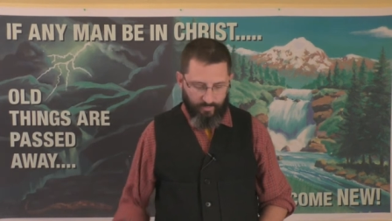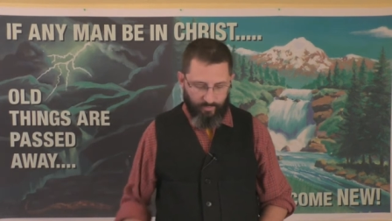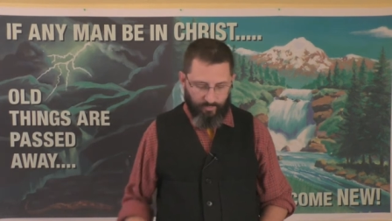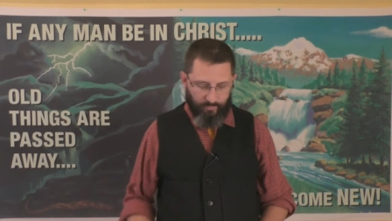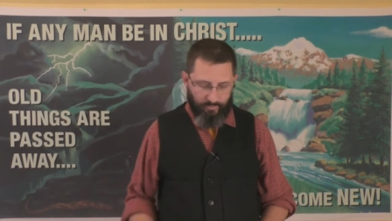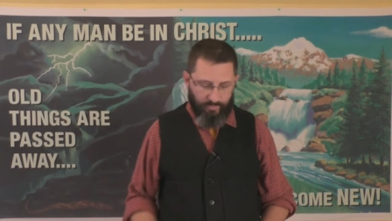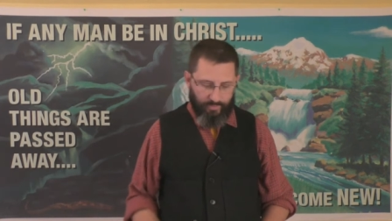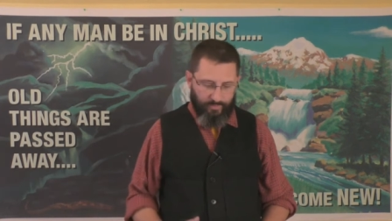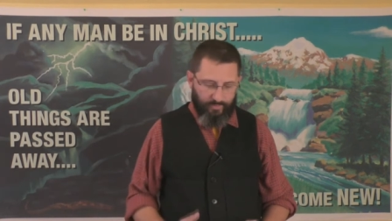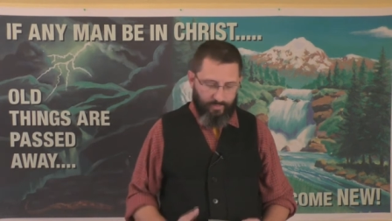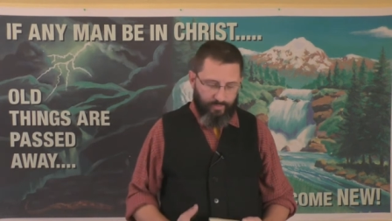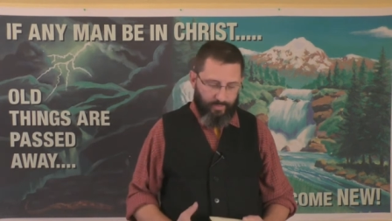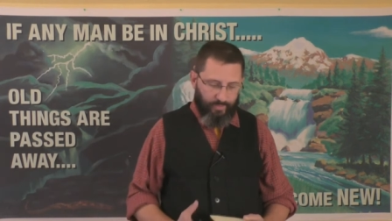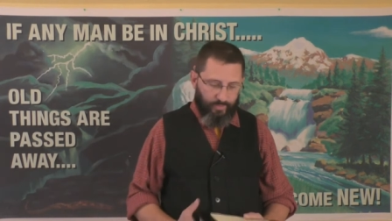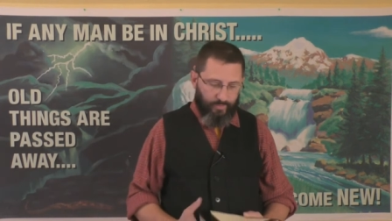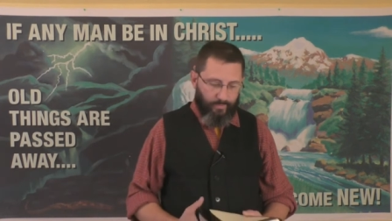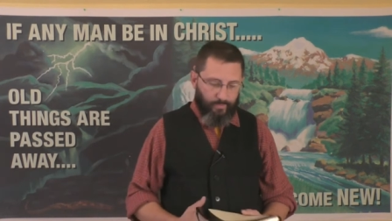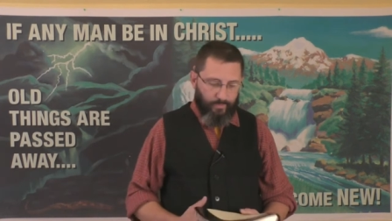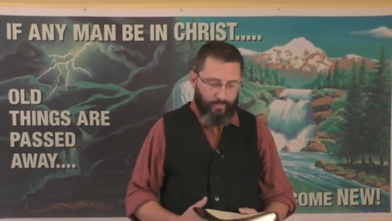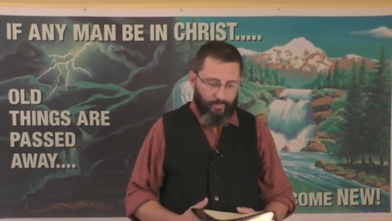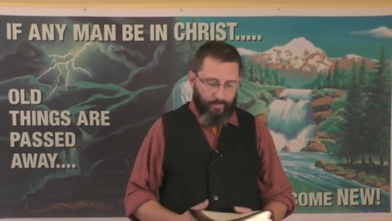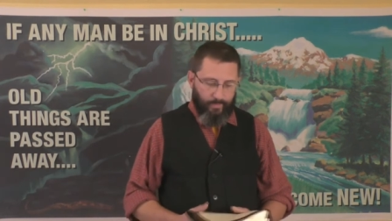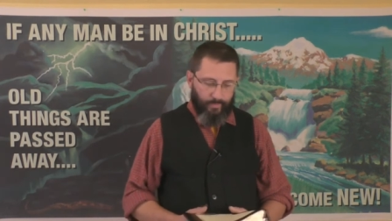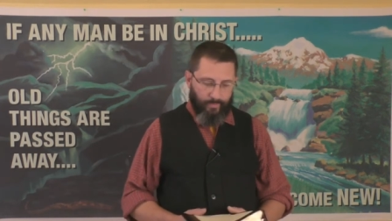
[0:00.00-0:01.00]
little bit there.
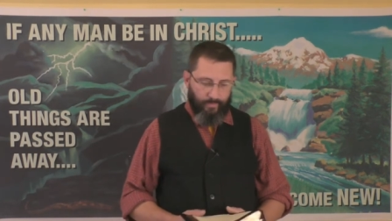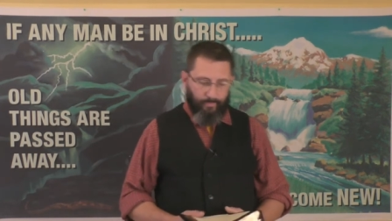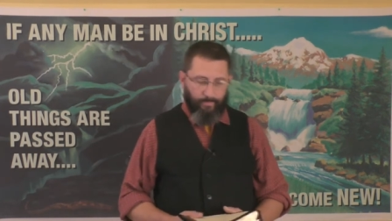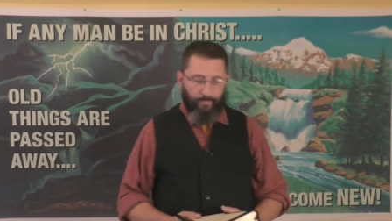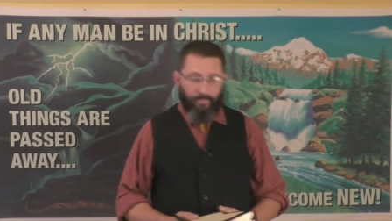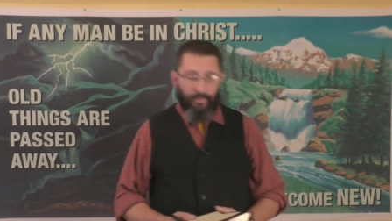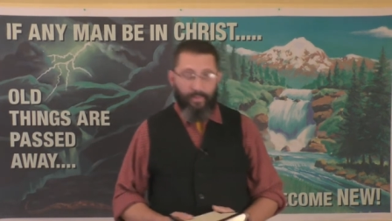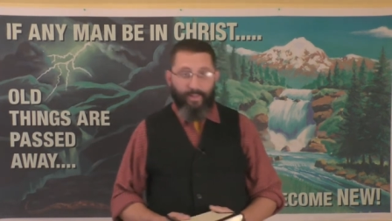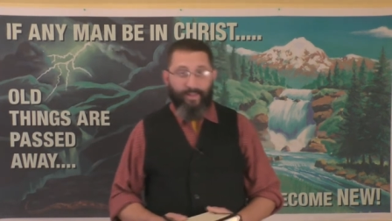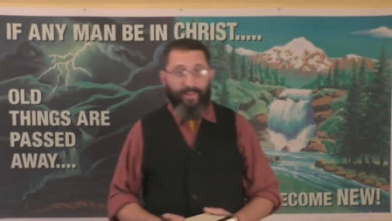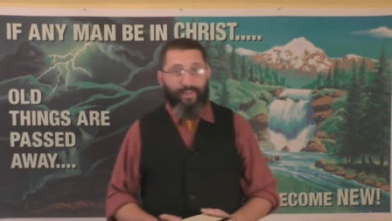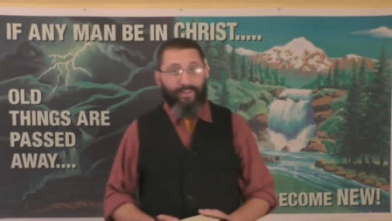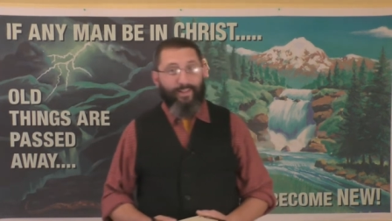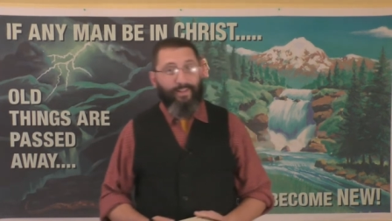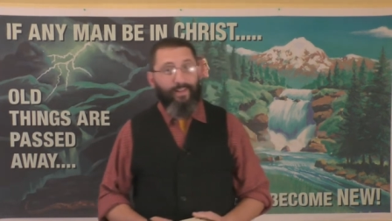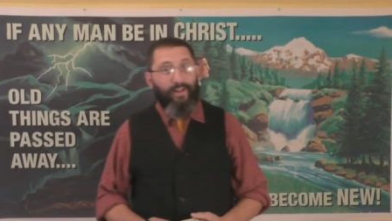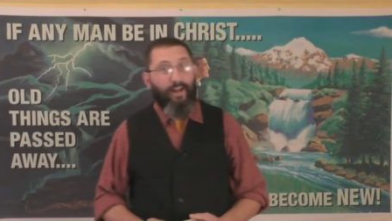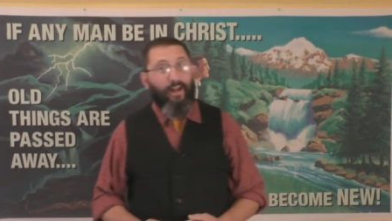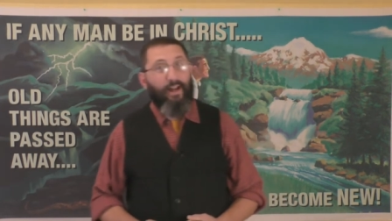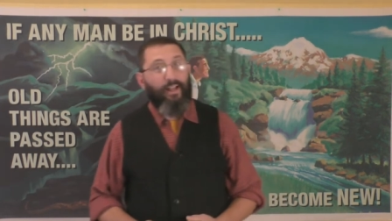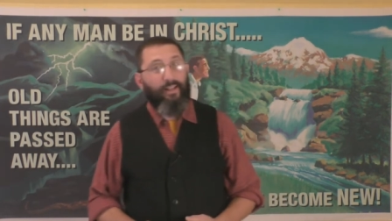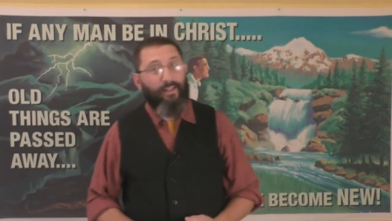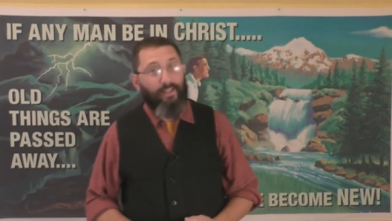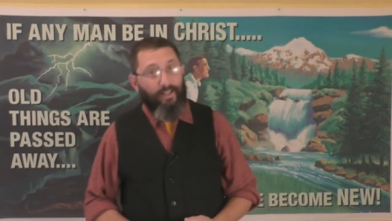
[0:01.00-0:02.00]

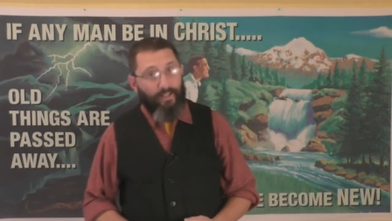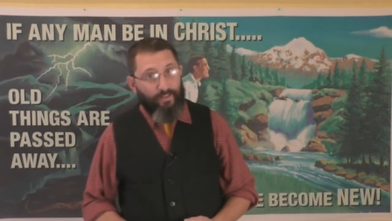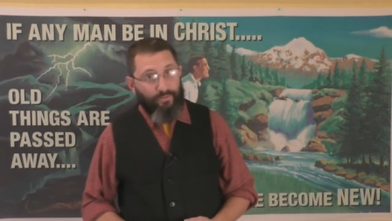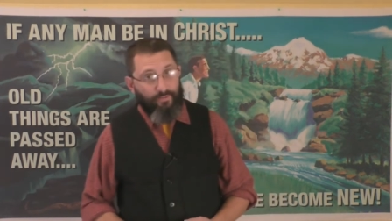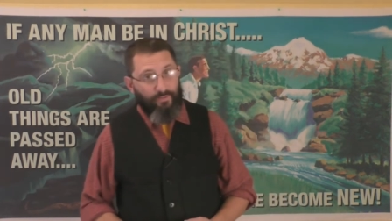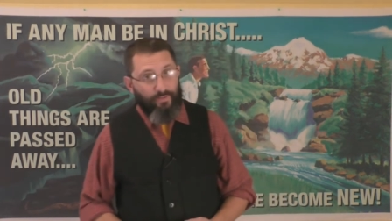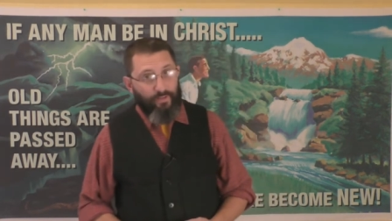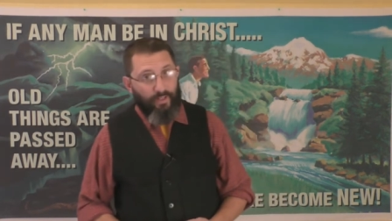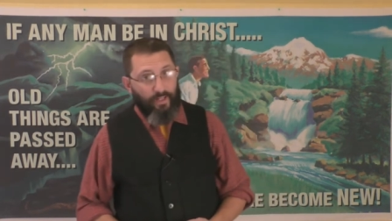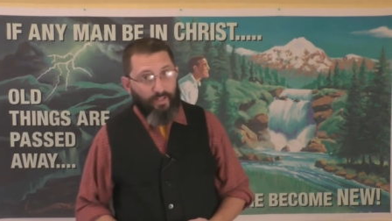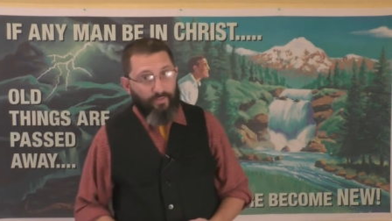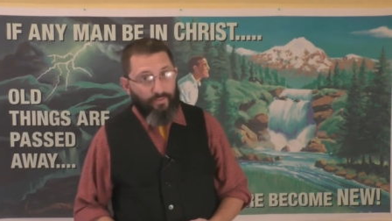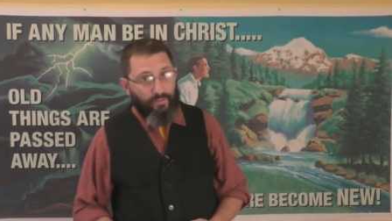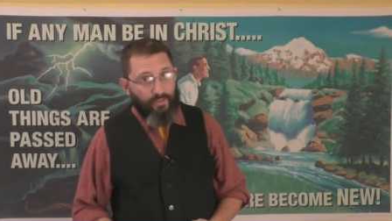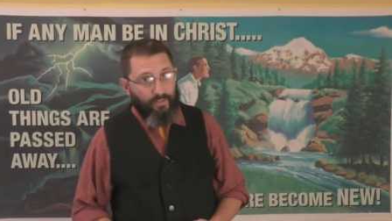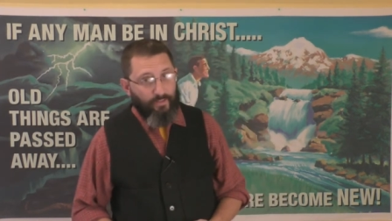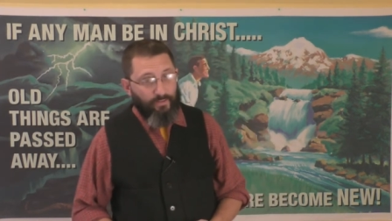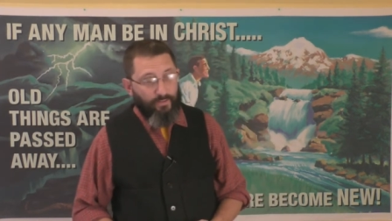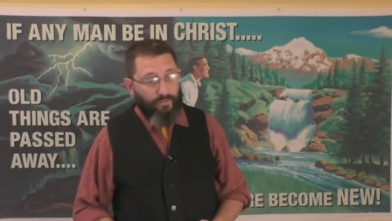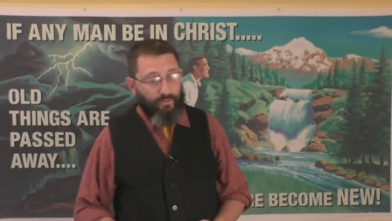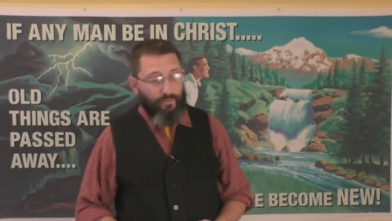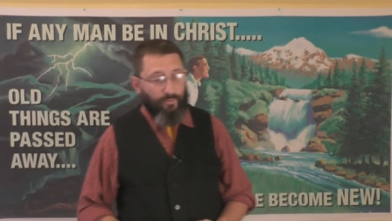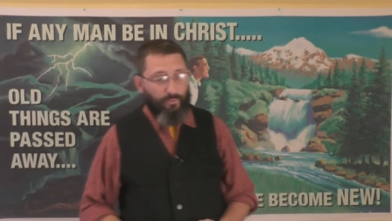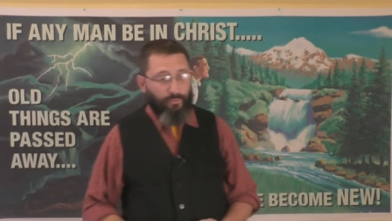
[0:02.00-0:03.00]
A lot of driving
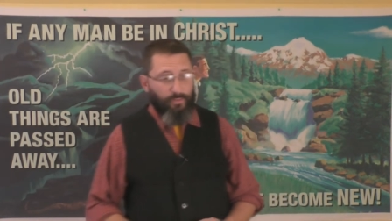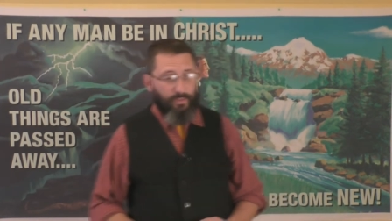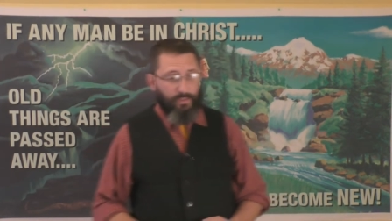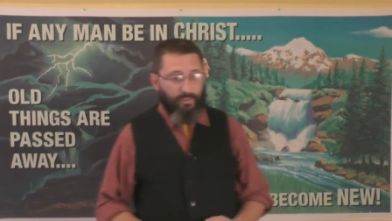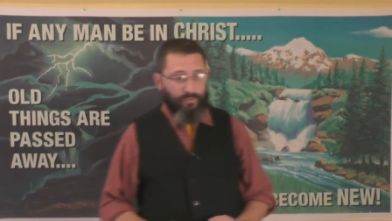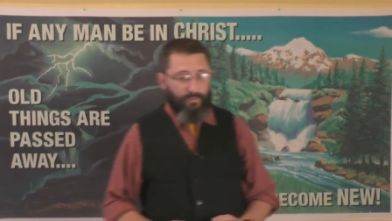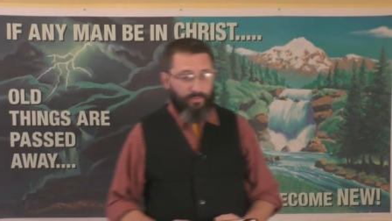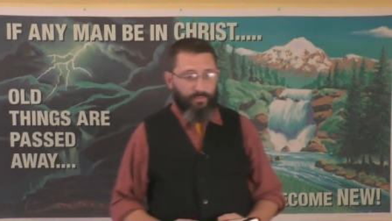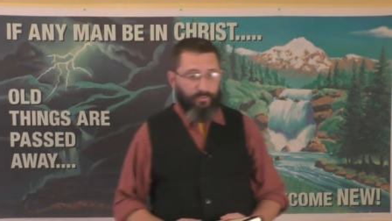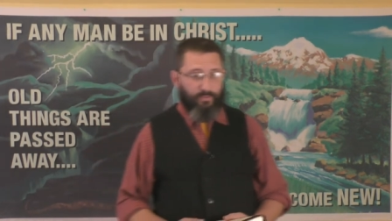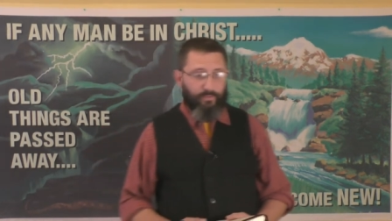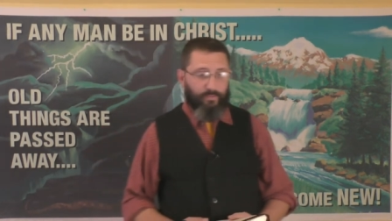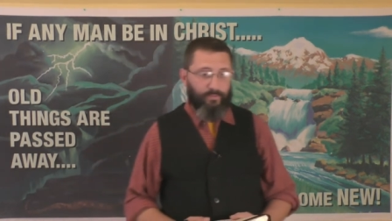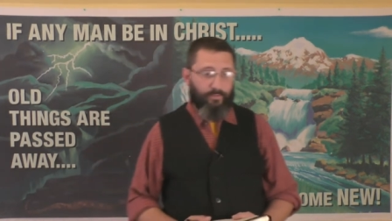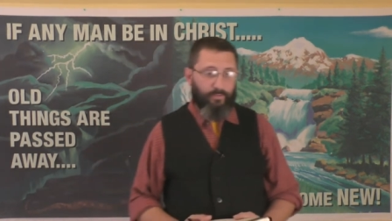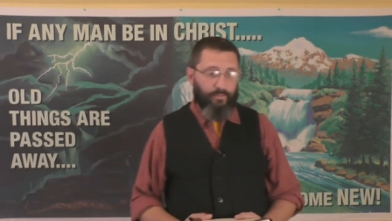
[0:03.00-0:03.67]
in two weeks.